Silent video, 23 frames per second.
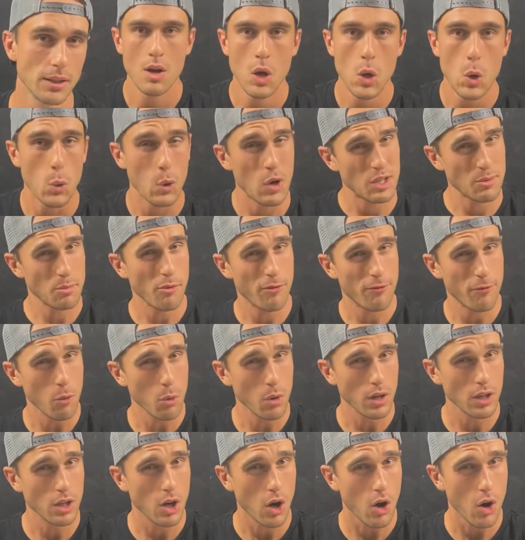Whereas before
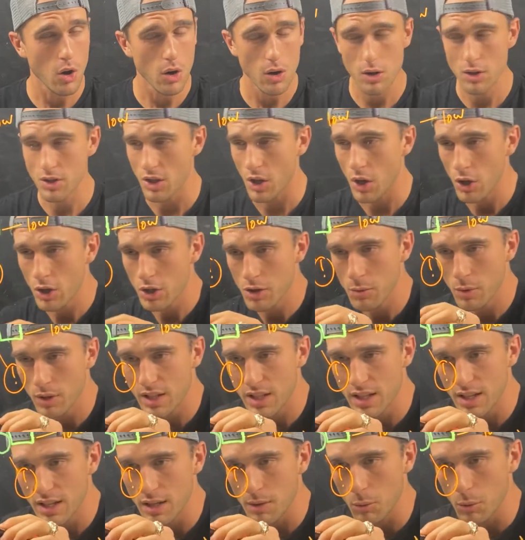in cars, all you would
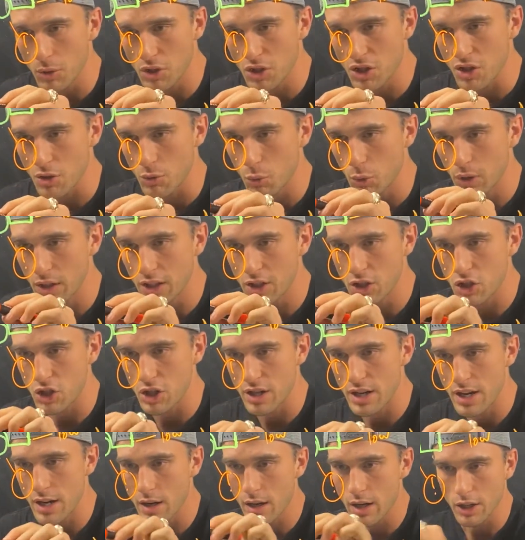get was just a really
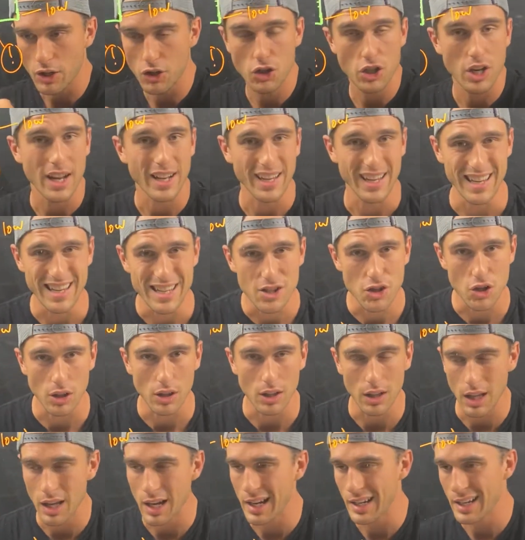generic check engine
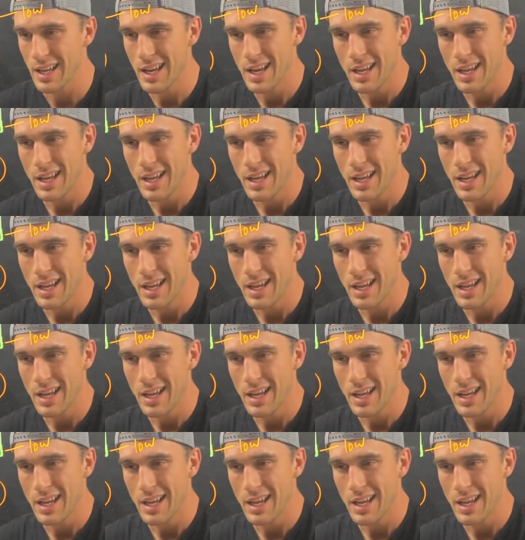light.